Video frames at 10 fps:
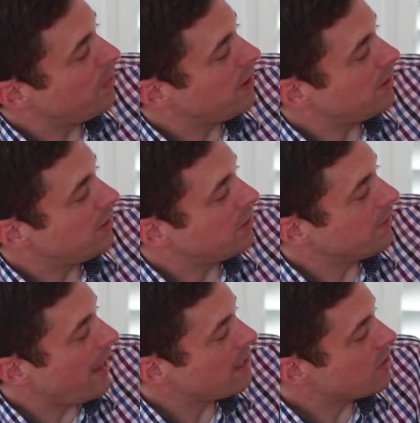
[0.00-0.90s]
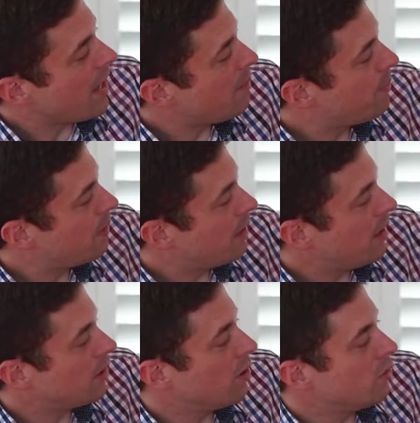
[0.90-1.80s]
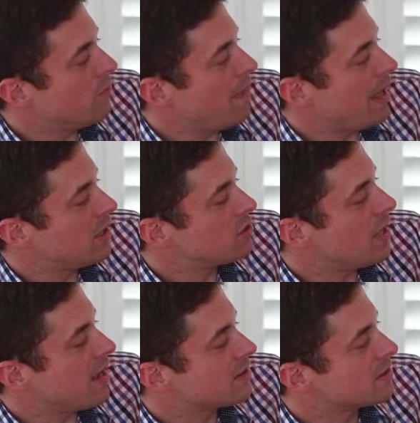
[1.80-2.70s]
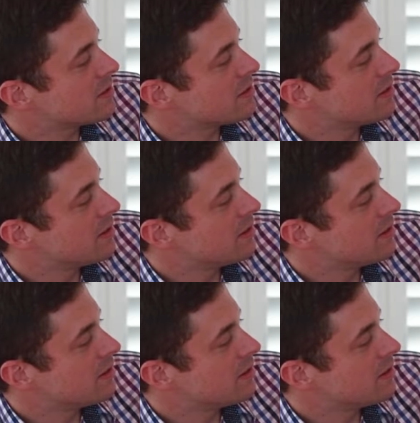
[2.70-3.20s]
button in your Latch app and go to Manage Guests.